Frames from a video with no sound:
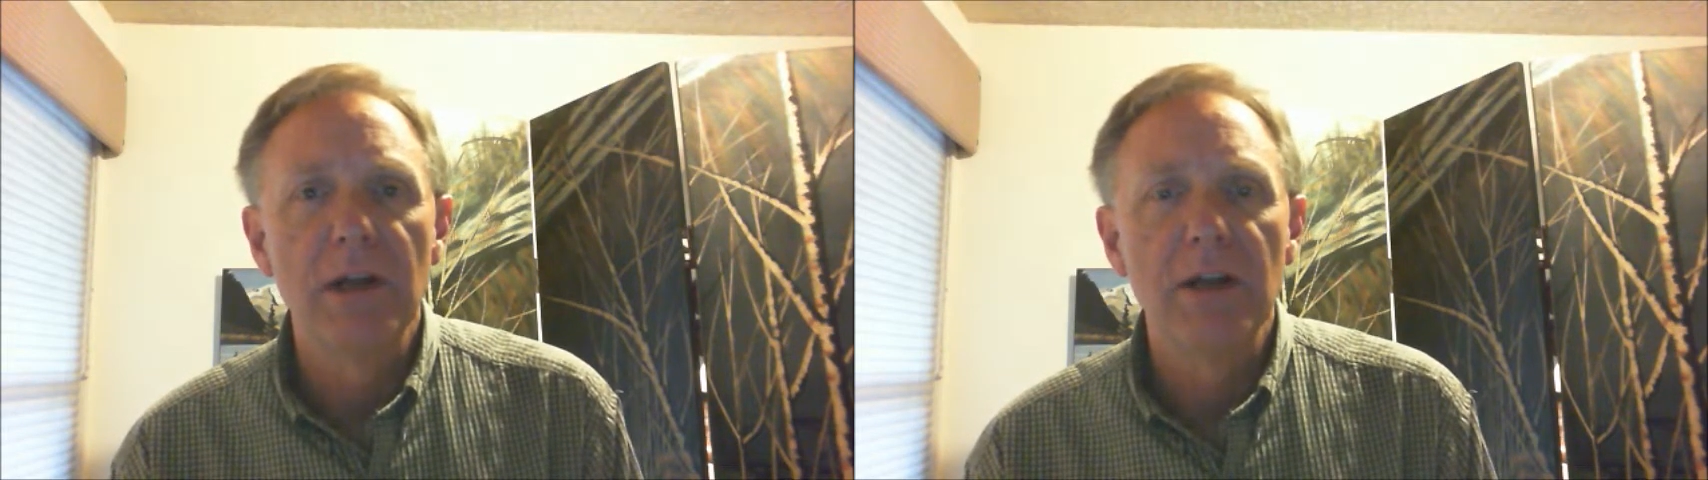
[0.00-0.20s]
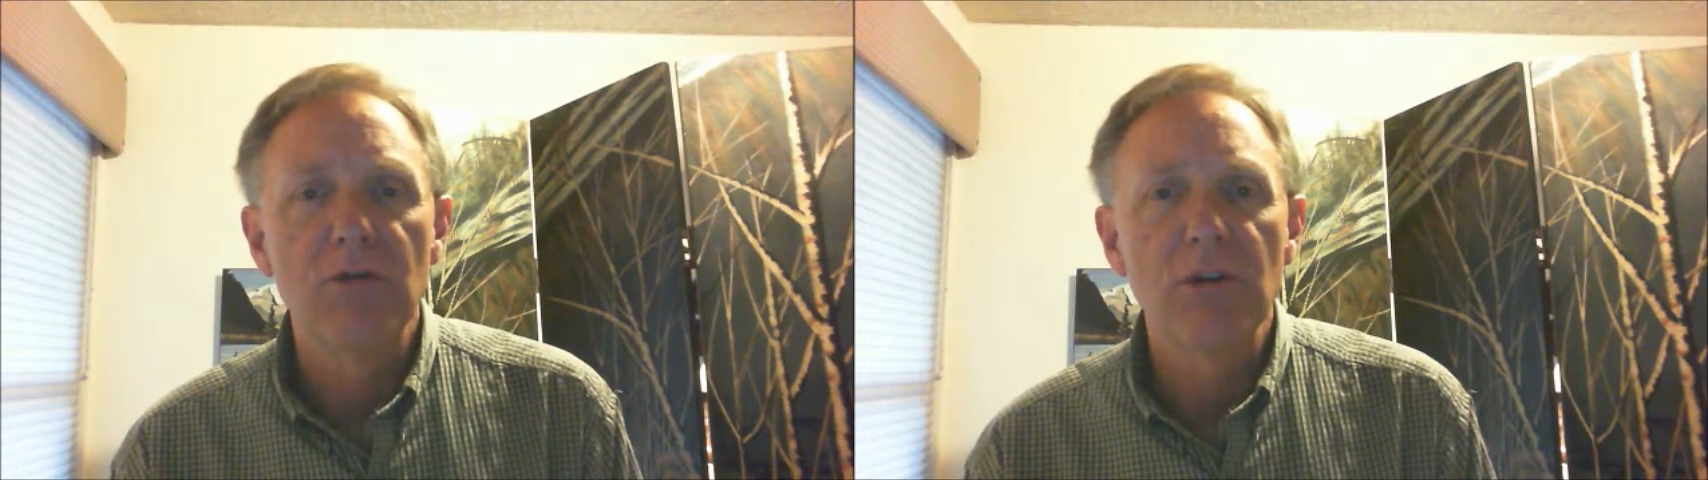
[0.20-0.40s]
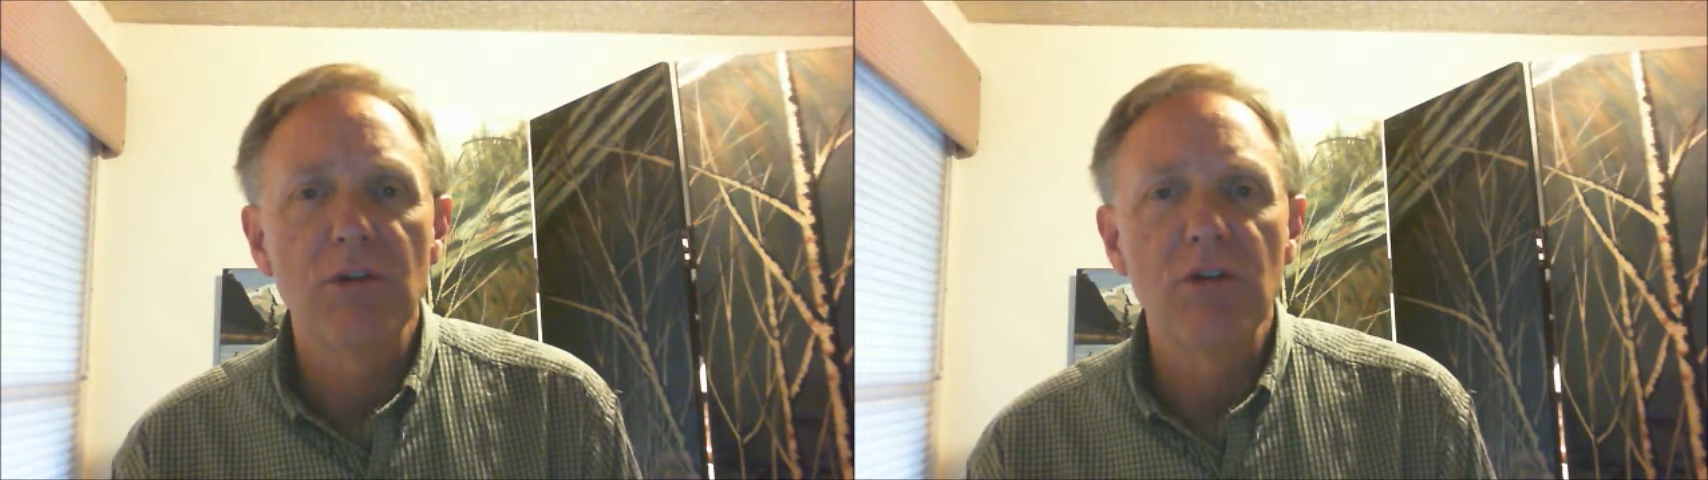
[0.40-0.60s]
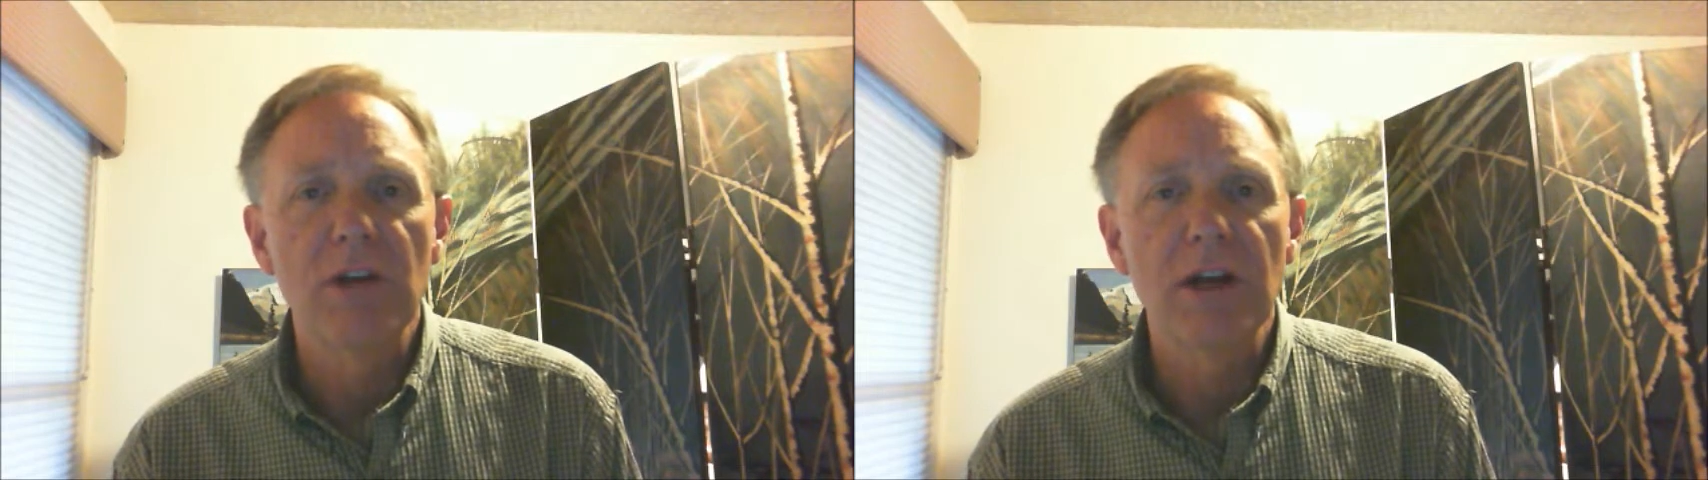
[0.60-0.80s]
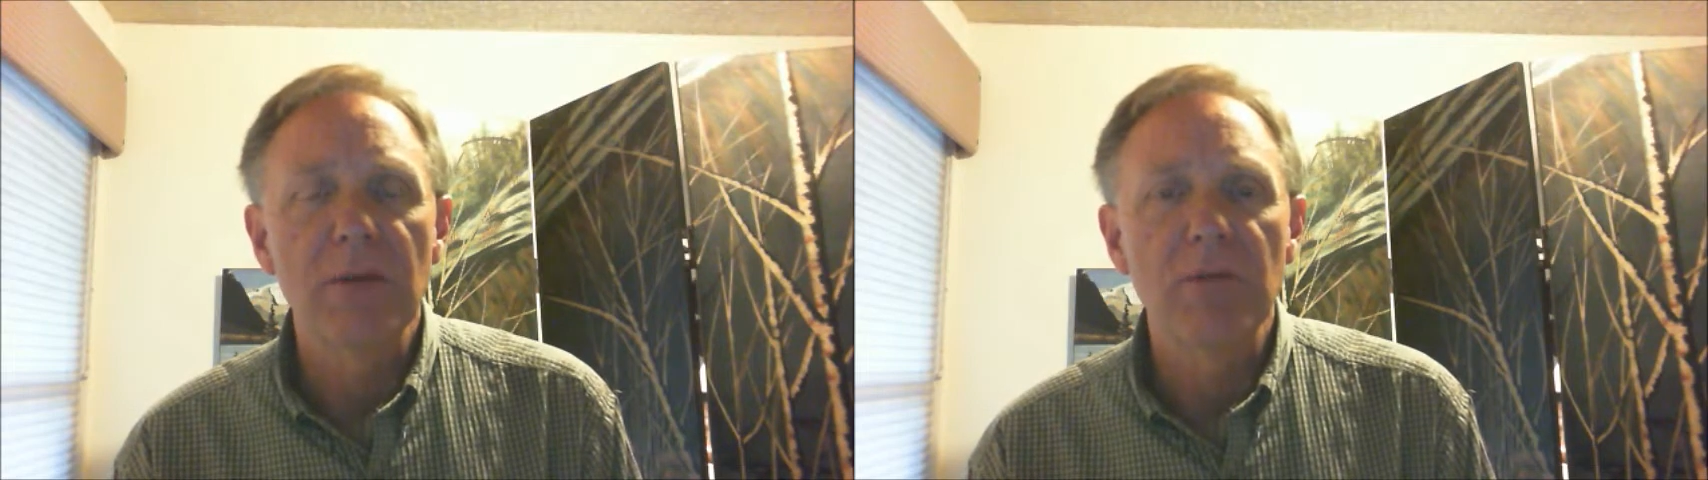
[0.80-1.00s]
is for us to
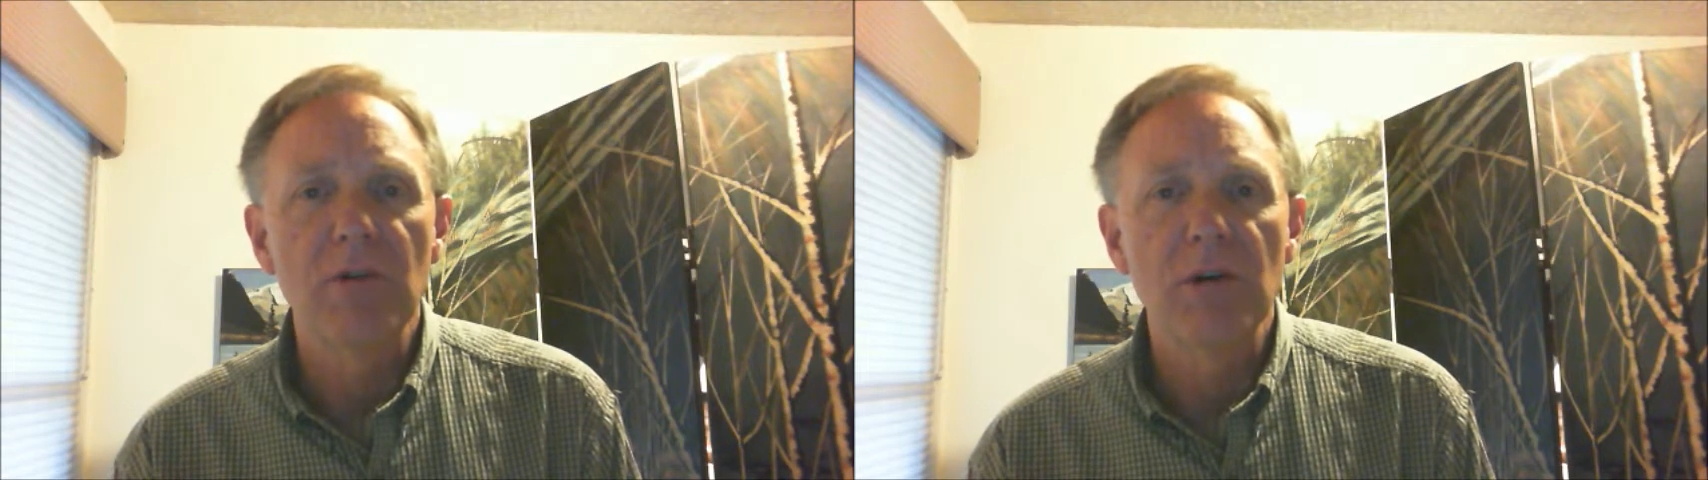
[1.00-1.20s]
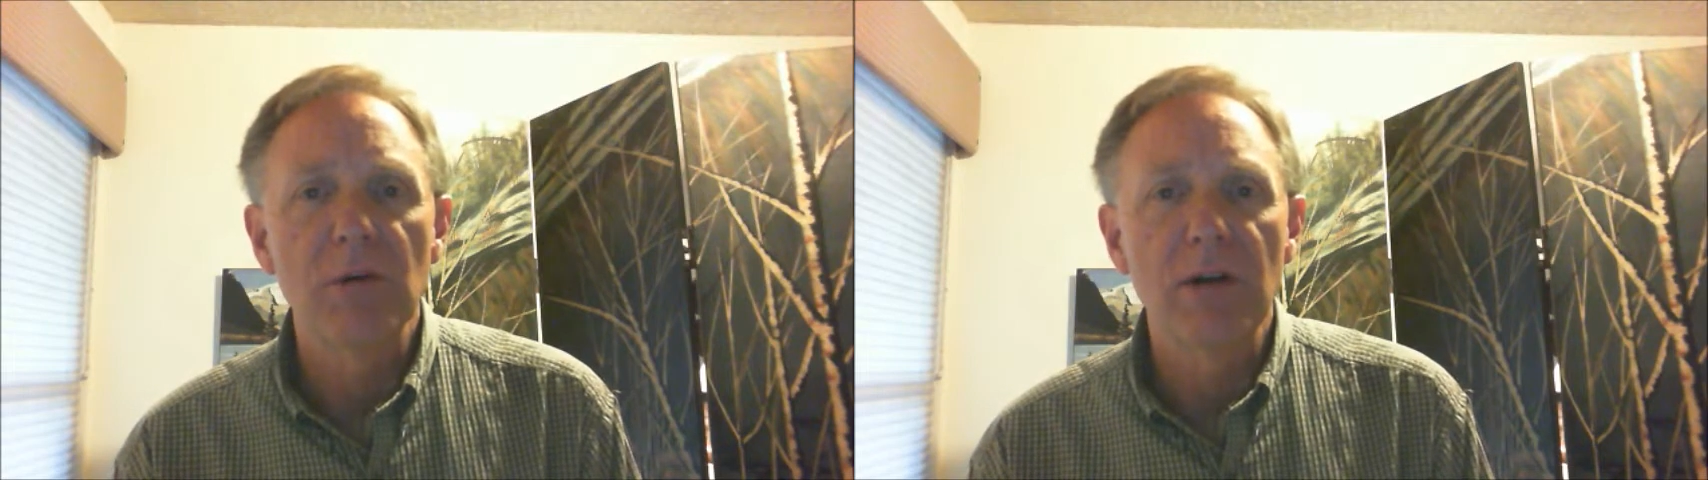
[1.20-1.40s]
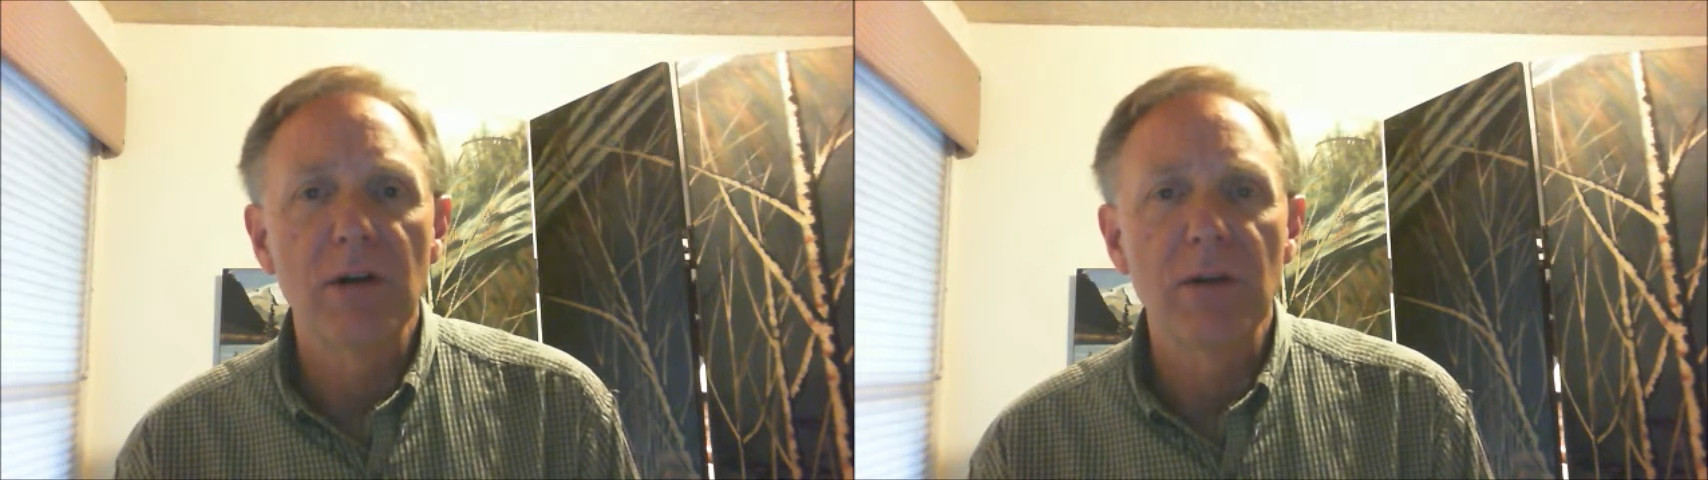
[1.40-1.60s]
come to a greater